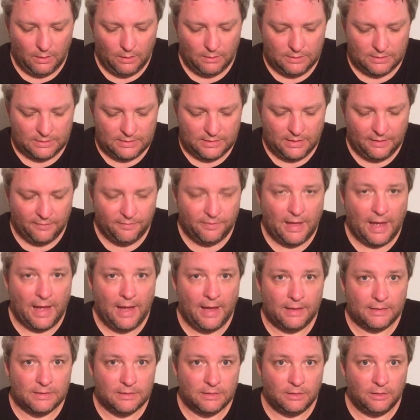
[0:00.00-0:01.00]
to see if that
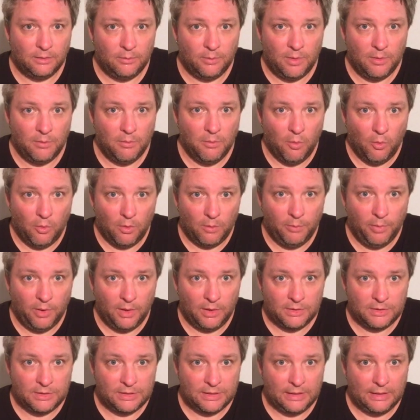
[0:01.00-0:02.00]
has a little bit more
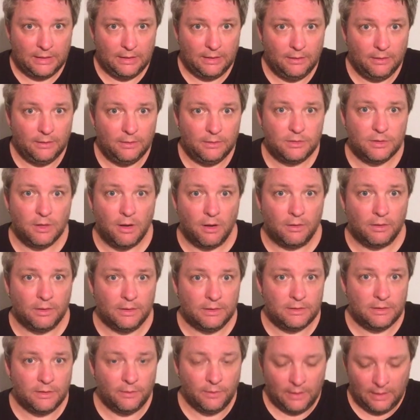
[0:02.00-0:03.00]
punchy
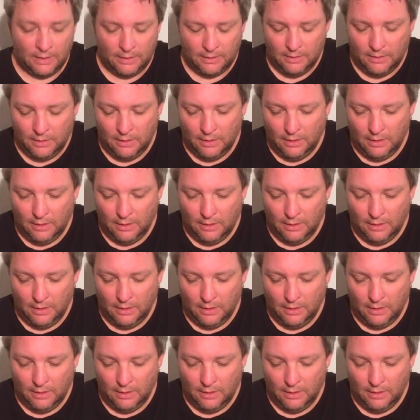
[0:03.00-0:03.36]
chocolate to it.